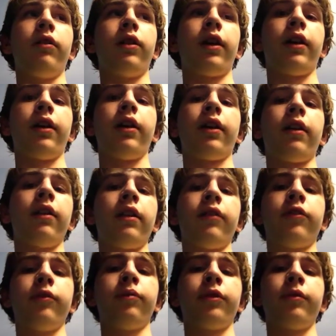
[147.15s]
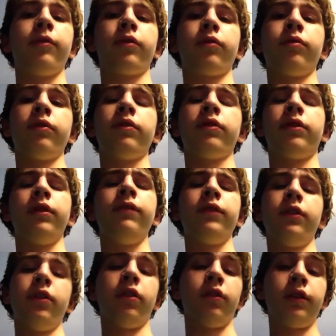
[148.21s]
like I live stream pretty much Twitch
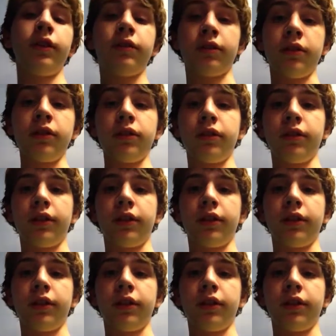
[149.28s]
TV all day long.